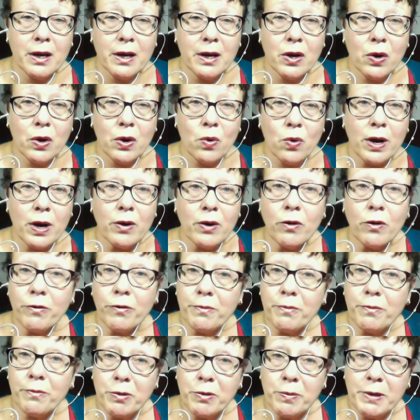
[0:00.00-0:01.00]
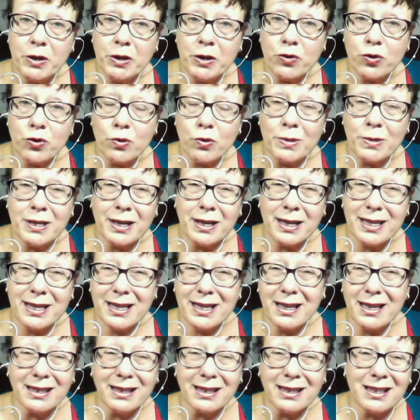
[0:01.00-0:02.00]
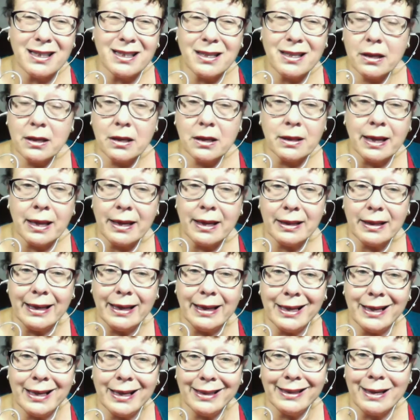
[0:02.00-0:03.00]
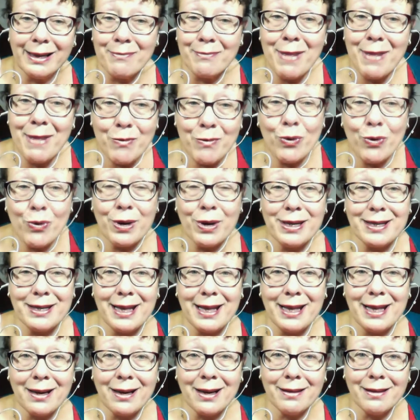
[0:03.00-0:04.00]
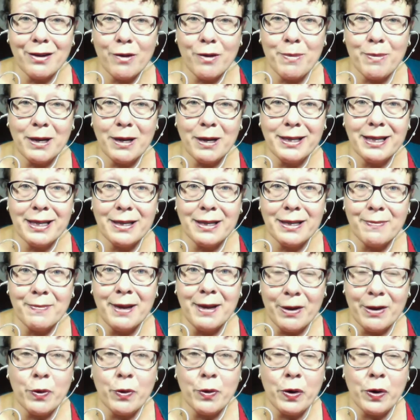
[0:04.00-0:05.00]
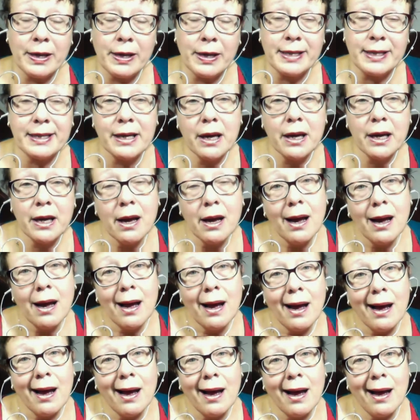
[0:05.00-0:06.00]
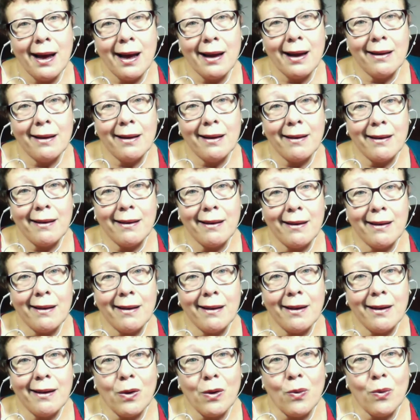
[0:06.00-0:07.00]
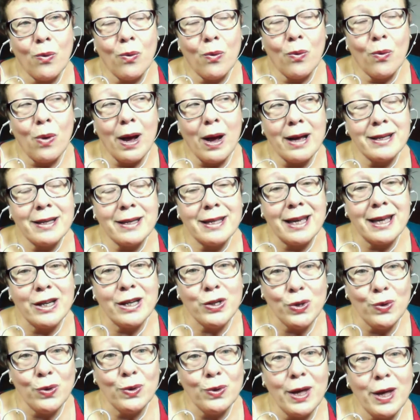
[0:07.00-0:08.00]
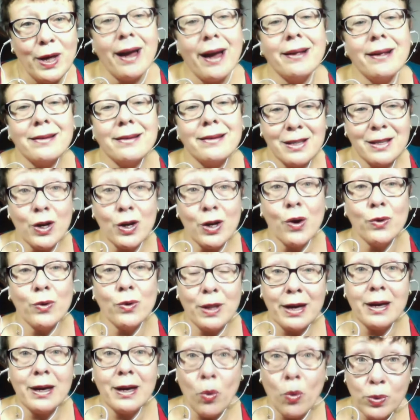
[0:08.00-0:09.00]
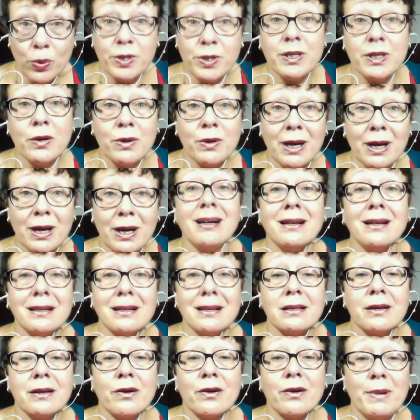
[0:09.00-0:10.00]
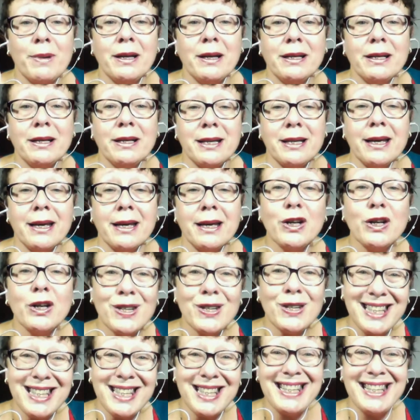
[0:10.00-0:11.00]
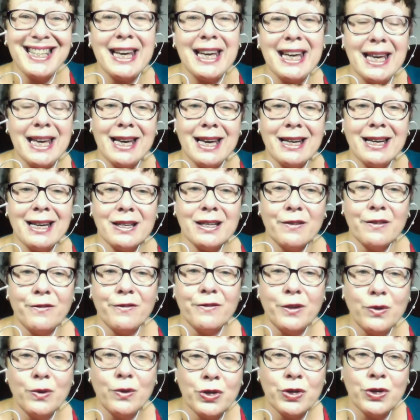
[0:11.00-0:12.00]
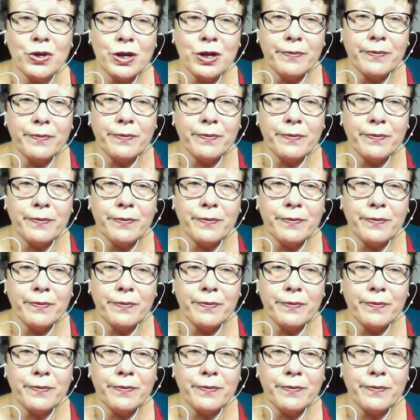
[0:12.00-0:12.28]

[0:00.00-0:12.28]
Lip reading: Quite often people who've been traumatized they cut their memories, they cut their ability to memorize. And as they do that, so they also cut their ability to see into the future